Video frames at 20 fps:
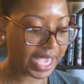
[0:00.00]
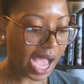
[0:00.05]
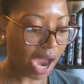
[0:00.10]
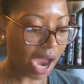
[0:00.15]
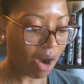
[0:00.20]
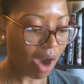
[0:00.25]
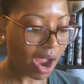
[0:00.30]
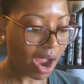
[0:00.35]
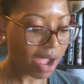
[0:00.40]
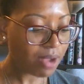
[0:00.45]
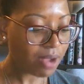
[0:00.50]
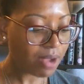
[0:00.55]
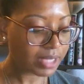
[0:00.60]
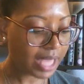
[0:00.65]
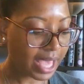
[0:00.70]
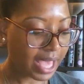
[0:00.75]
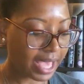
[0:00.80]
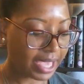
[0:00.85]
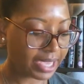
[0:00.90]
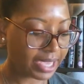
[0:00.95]
are
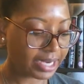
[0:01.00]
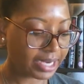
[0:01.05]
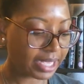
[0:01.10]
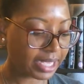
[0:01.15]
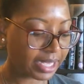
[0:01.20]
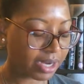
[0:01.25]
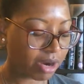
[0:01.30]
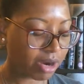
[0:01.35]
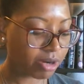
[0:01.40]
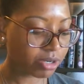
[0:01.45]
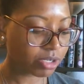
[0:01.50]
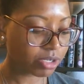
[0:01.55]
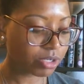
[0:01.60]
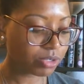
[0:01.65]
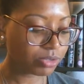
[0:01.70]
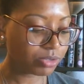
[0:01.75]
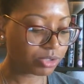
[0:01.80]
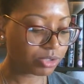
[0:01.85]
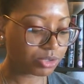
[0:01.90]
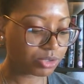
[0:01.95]
outlined in
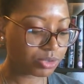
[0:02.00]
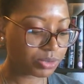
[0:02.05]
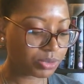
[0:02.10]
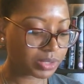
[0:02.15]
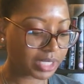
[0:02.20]
Article 2,